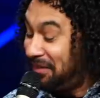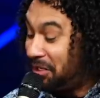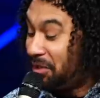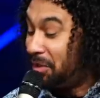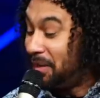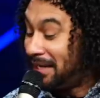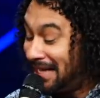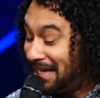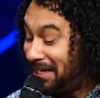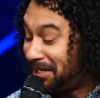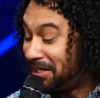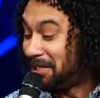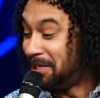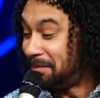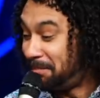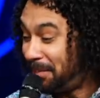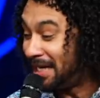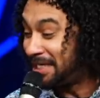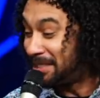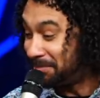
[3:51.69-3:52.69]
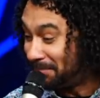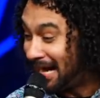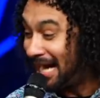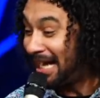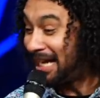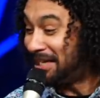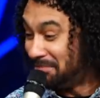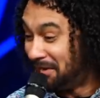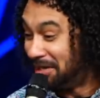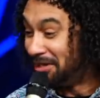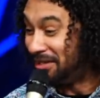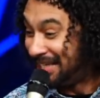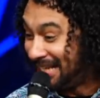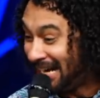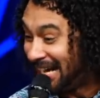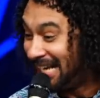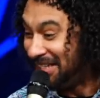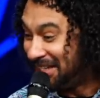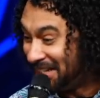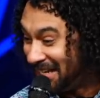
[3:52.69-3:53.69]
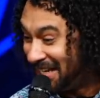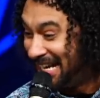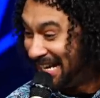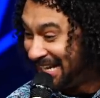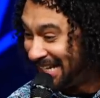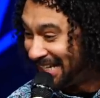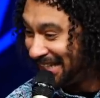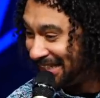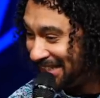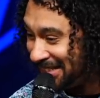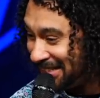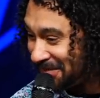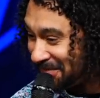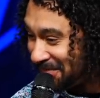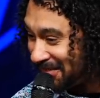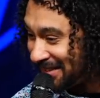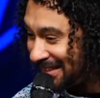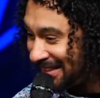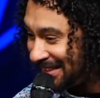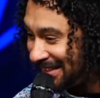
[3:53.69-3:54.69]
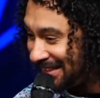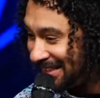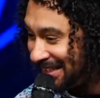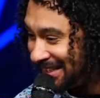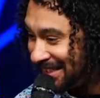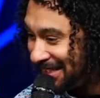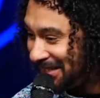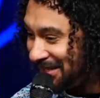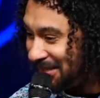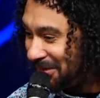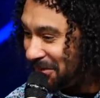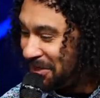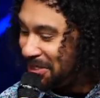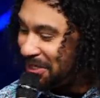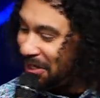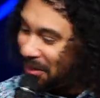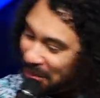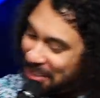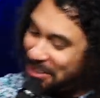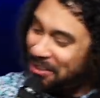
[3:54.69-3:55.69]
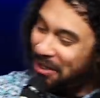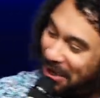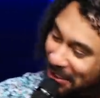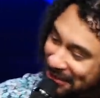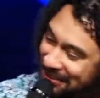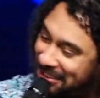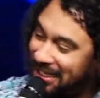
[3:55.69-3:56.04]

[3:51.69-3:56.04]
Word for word: you don't want to hear in the pitch black in the middle of the night. You know? when, you're, when you're all